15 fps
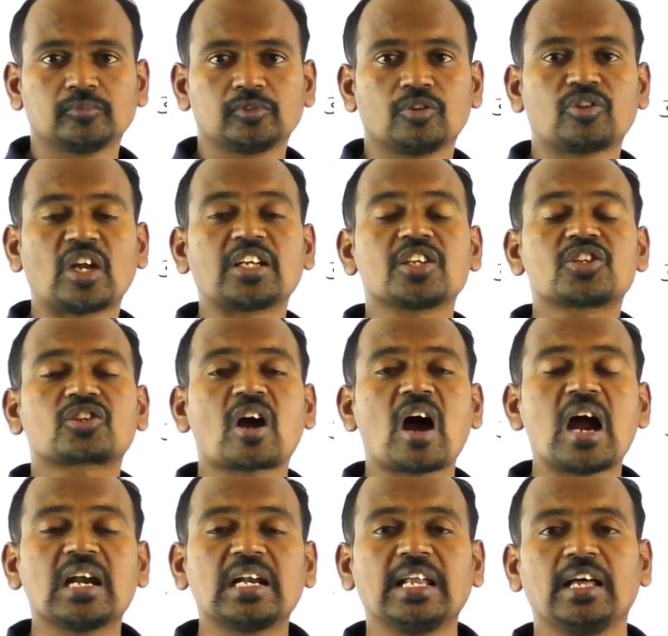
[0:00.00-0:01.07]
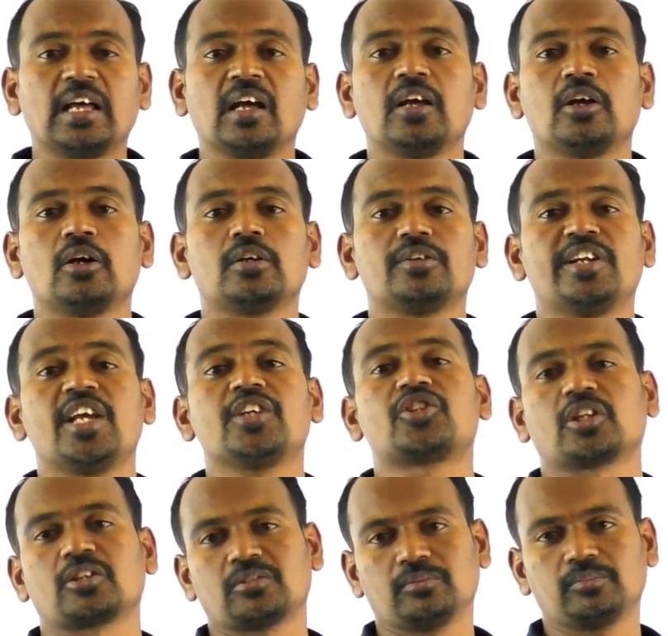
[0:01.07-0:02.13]
that is called
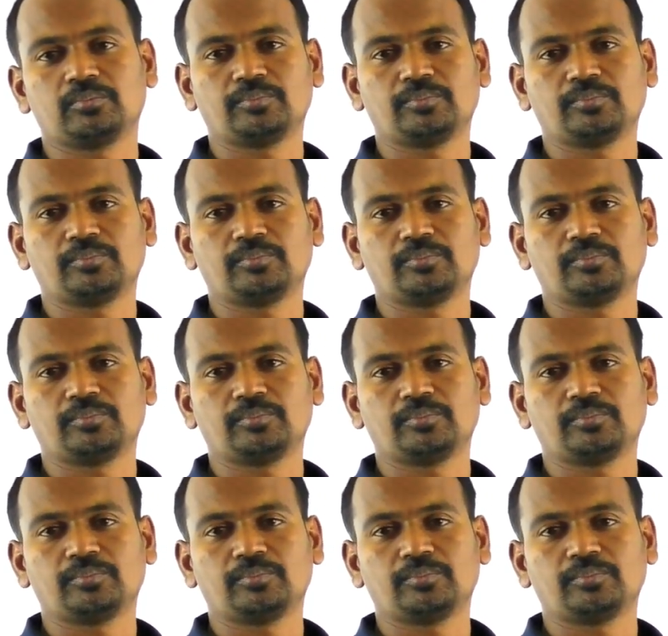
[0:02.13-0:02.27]
nature.